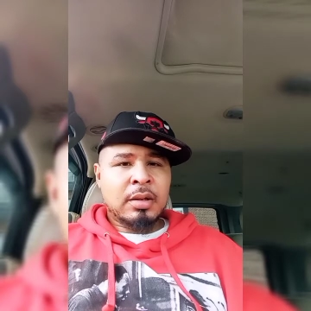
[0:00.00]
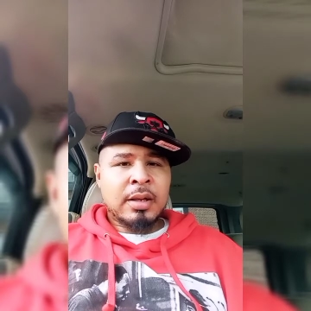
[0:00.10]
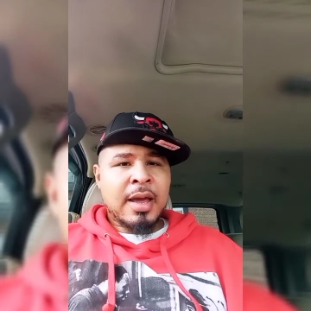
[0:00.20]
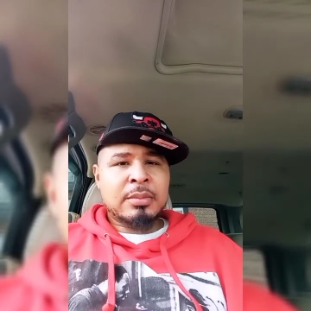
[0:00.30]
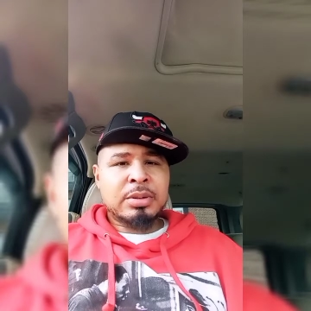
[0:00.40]

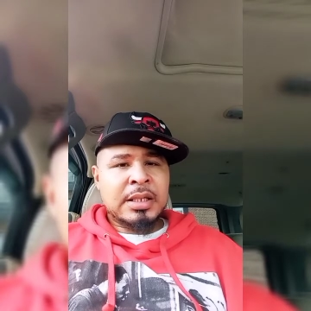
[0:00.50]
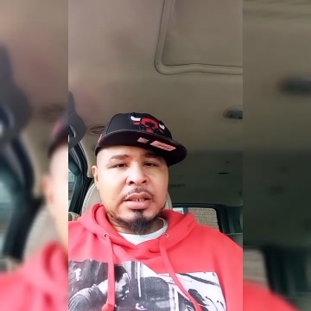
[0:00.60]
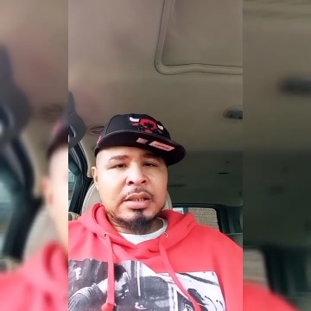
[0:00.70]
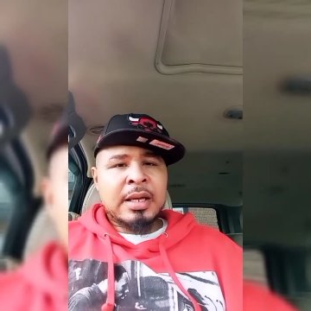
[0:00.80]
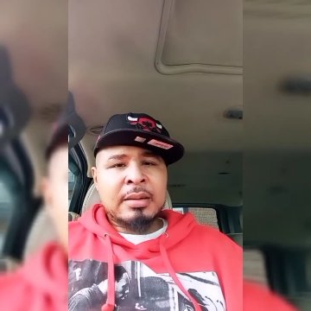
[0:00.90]
Game
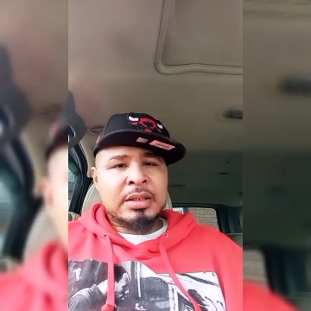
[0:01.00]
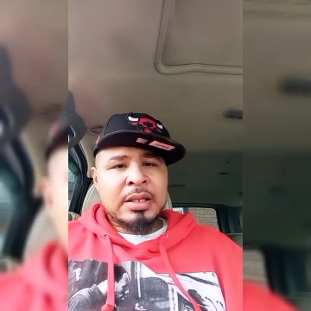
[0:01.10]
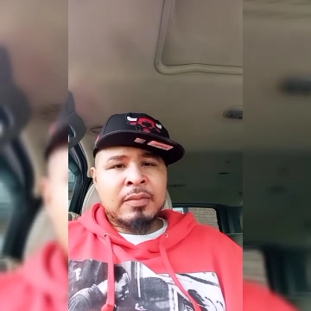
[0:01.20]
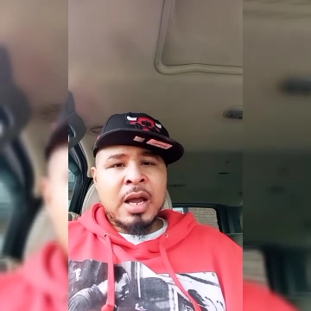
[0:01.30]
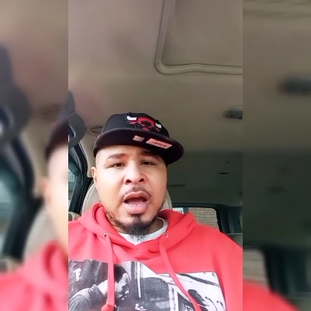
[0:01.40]
6 is game
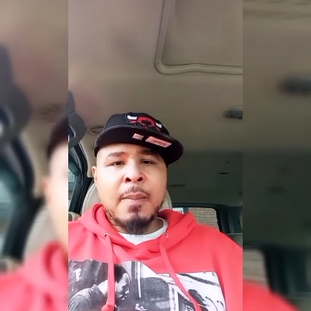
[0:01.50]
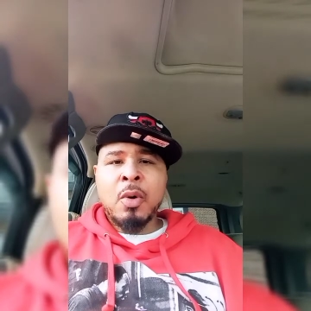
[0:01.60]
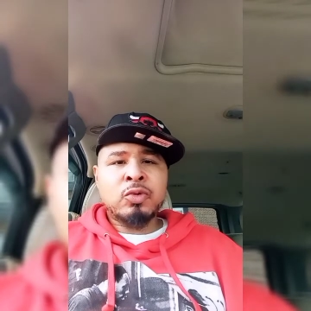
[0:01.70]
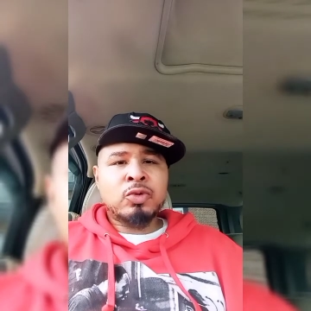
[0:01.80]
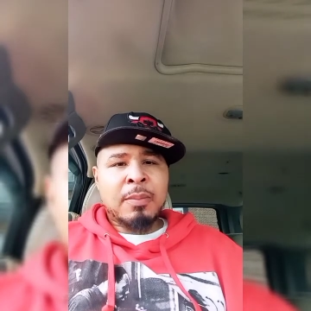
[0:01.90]
7. Y'all
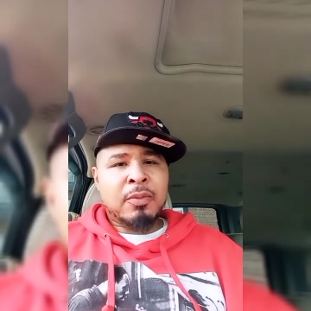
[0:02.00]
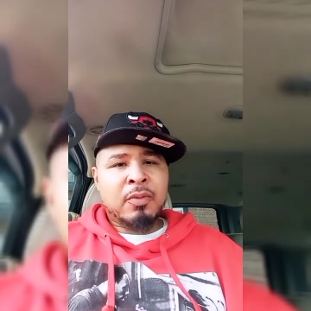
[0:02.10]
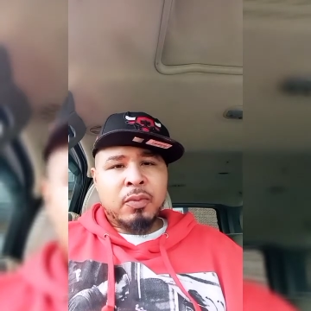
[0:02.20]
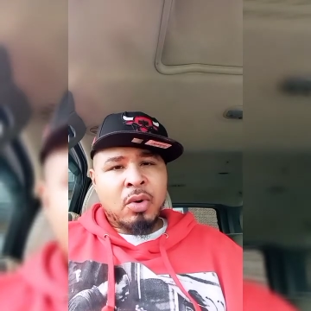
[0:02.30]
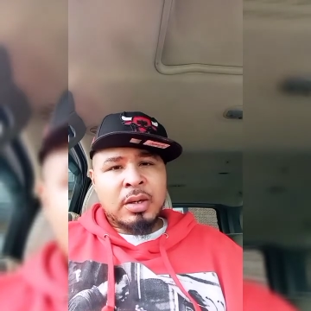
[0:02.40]
both dropping
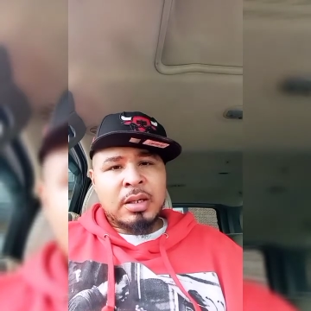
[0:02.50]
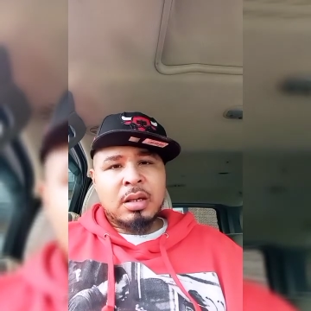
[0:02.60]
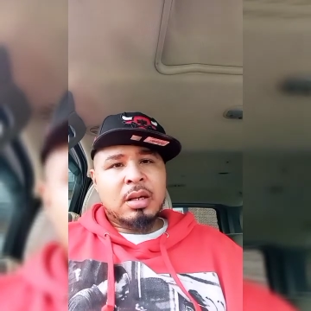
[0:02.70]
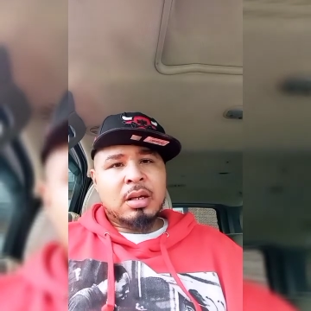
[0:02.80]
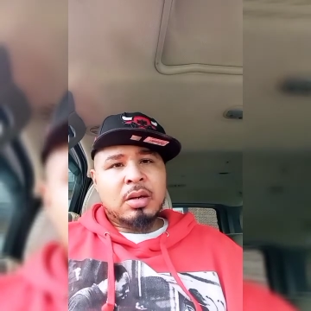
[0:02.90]
40.
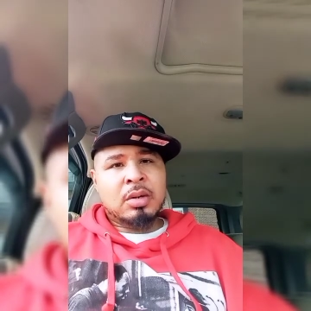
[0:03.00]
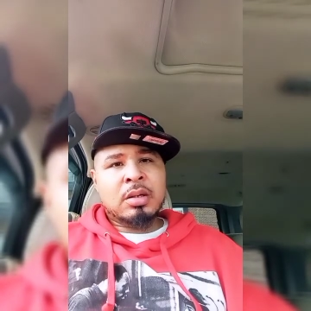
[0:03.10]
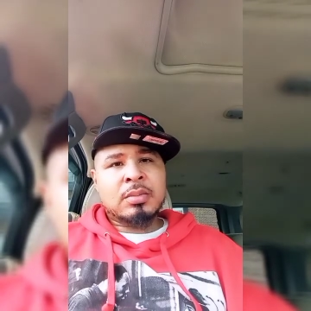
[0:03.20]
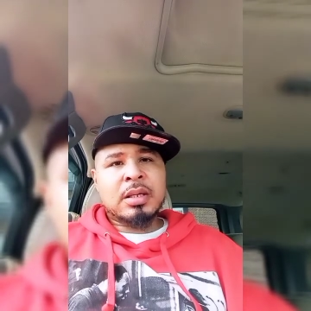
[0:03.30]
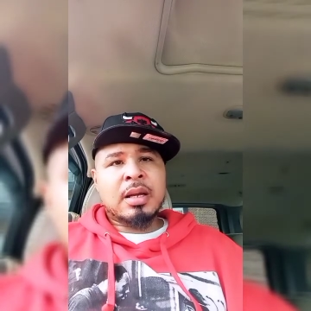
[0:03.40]
You
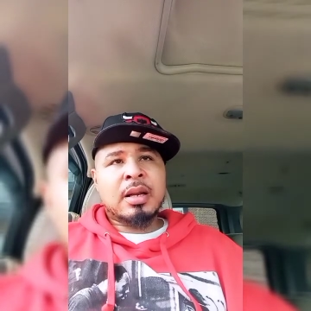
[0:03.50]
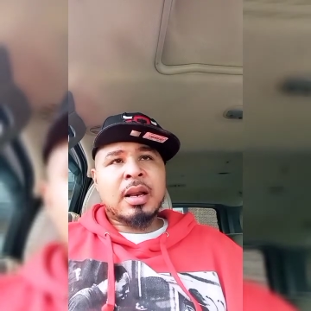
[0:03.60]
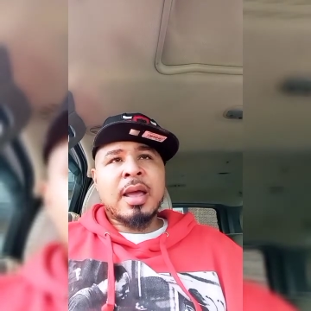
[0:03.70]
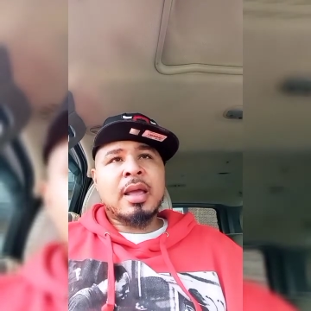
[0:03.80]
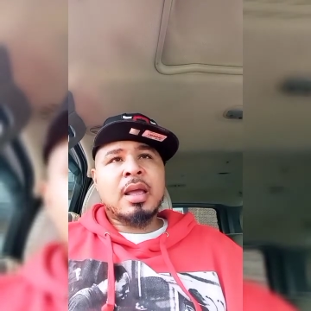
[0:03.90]
know what I'm saying?
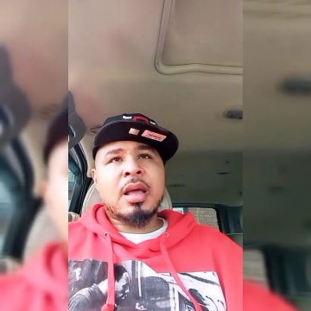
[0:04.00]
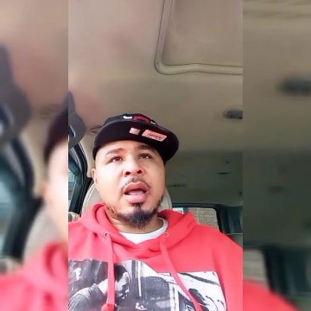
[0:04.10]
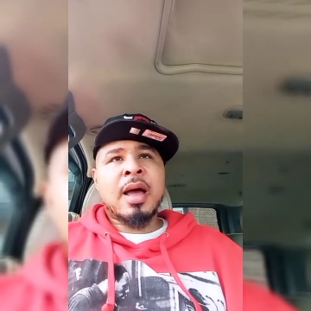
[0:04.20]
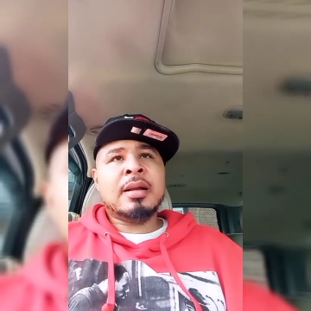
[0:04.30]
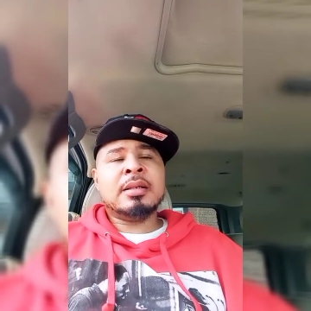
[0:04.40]
Like,
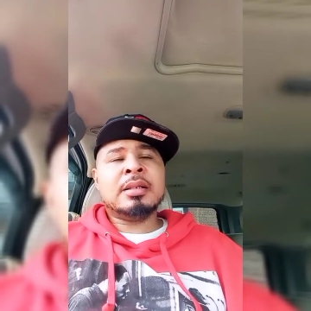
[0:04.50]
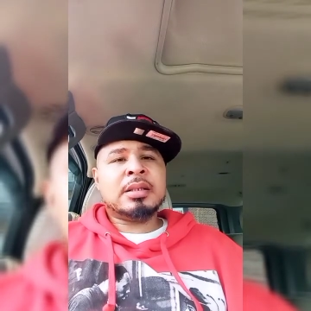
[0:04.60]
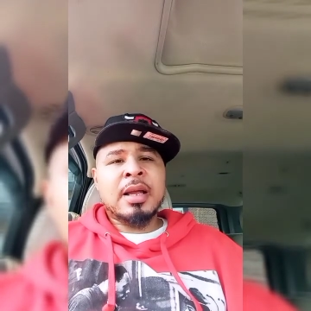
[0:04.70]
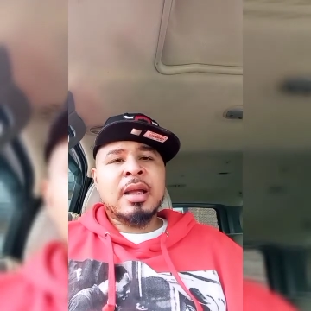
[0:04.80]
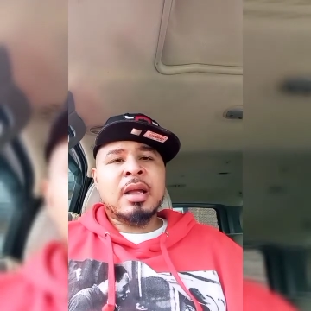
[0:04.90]
I
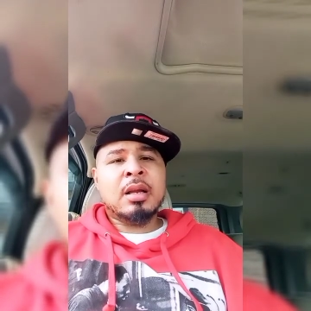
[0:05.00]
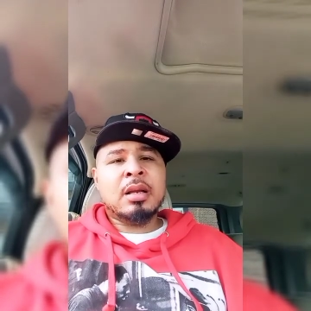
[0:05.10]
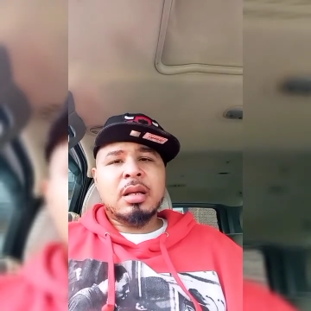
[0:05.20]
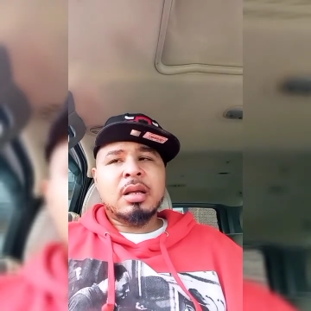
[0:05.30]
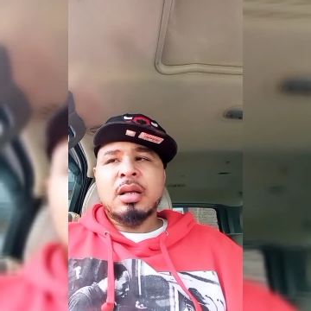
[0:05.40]

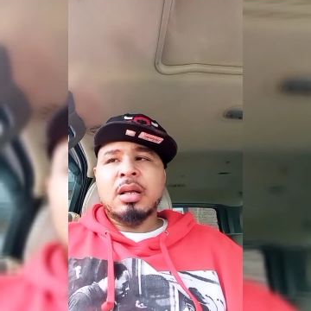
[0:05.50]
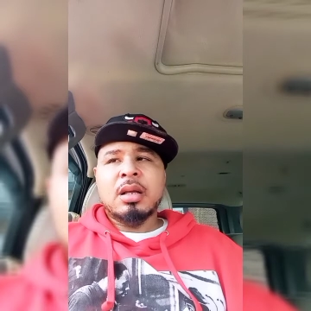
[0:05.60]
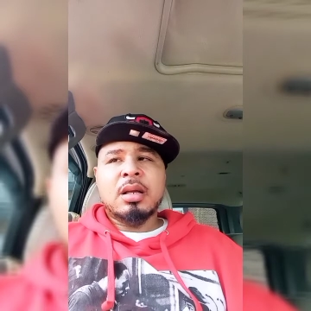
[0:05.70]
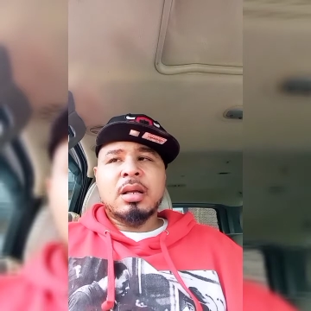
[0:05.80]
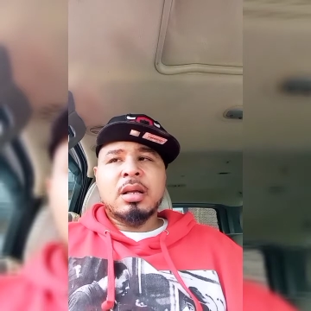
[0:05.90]
understand
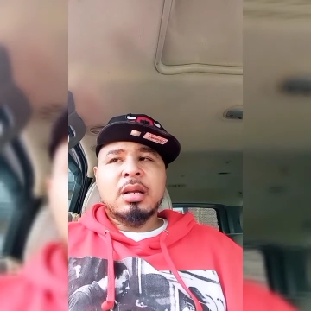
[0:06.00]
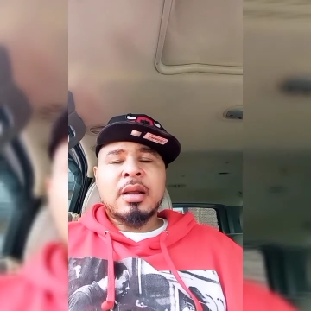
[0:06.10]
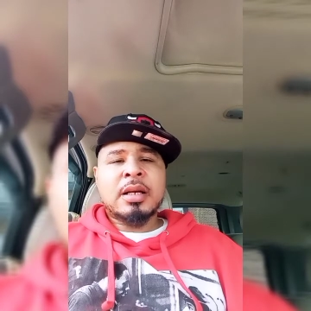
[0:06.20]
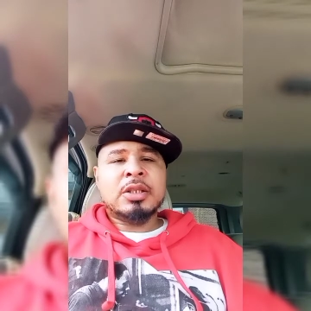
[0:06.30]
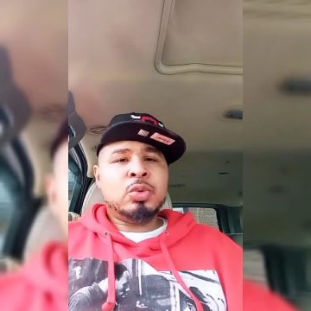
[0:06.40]

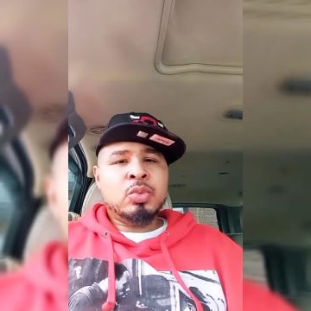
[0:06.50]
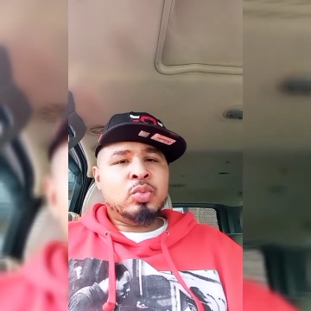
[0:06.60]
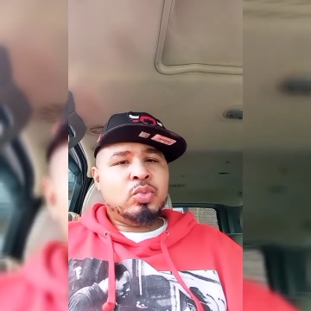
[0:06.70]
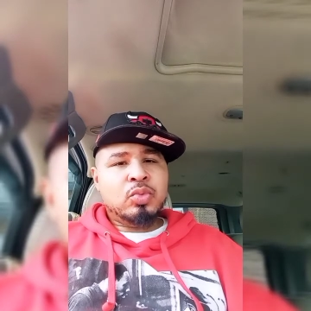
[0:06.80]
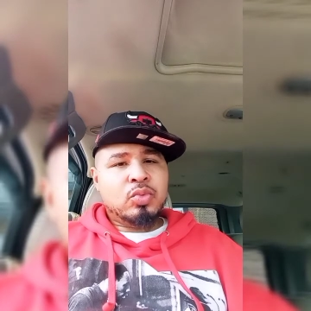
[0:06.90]
that you